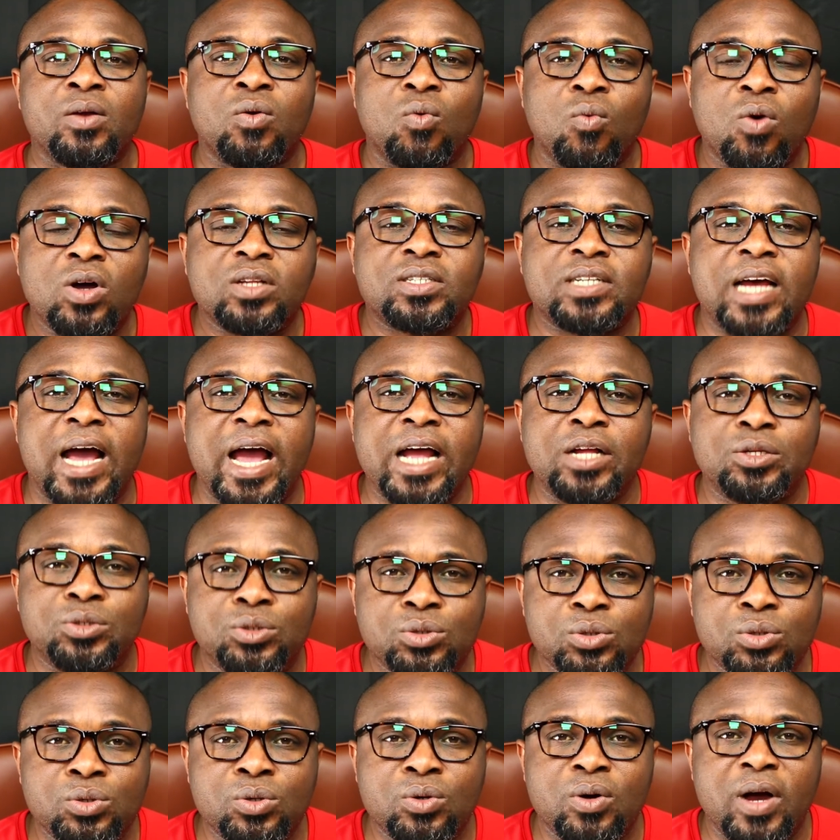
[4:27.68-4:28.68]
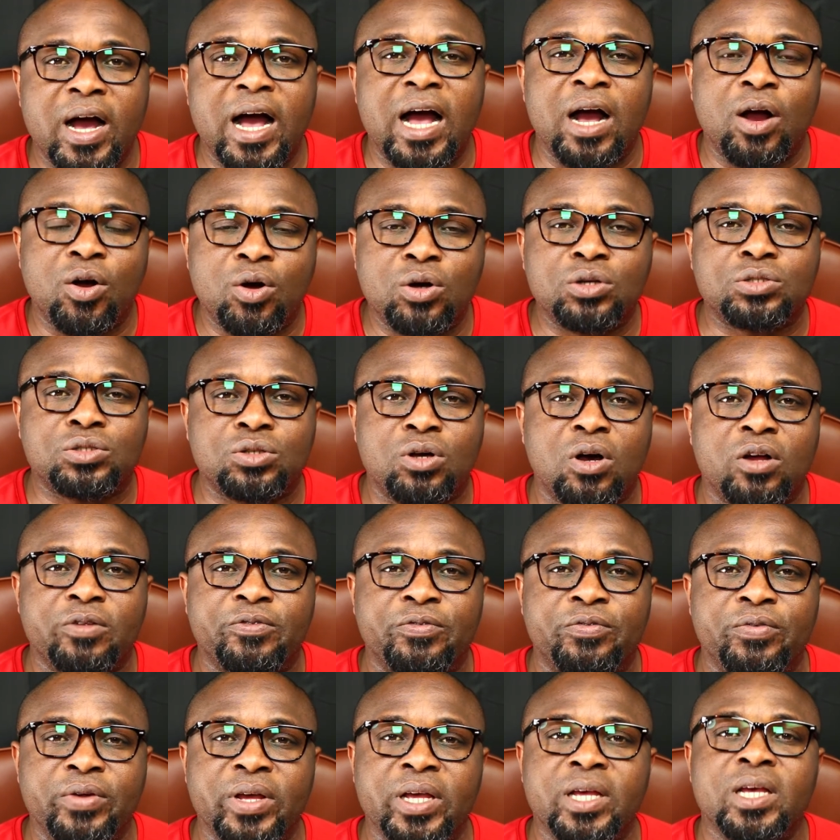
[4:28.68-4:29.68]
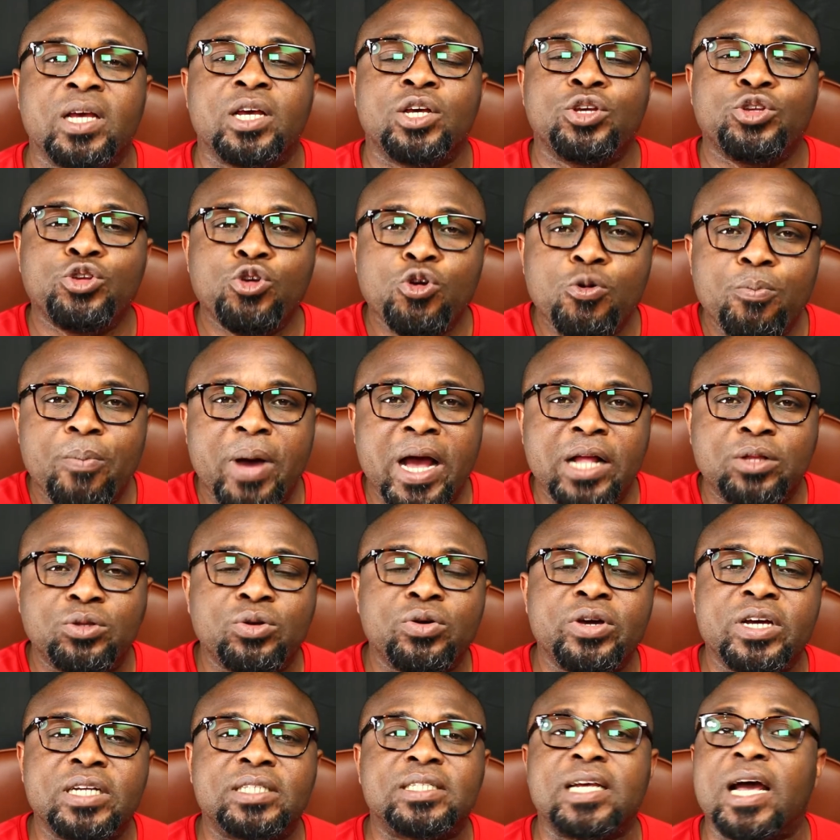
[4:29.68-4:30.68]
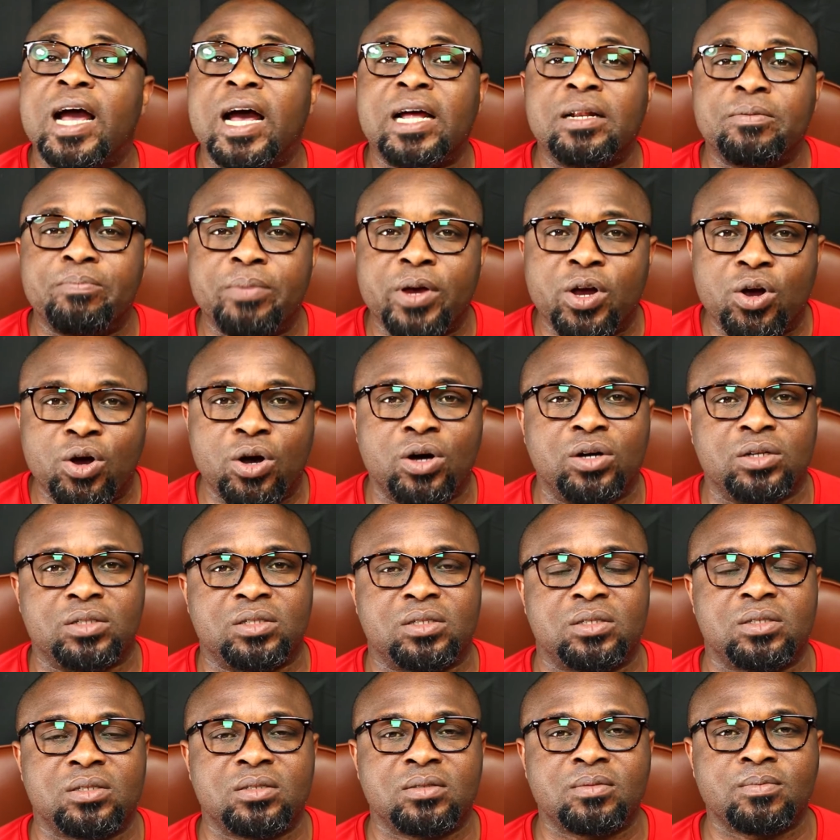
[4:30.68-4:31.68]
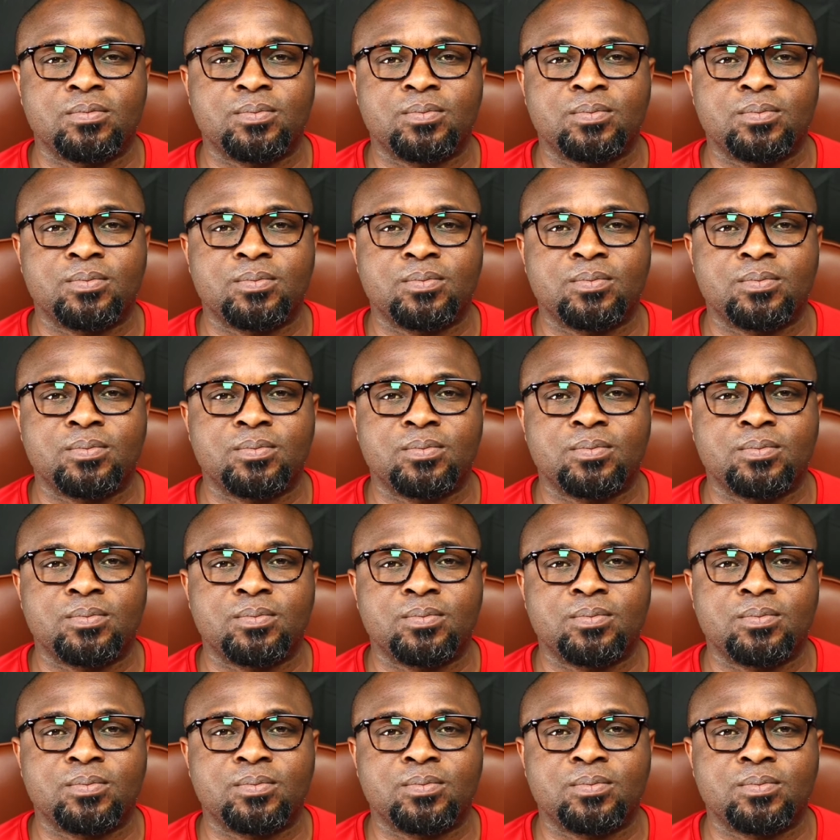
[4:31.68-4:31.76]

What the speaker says: What I do and go scot-free, you might do it and be caught.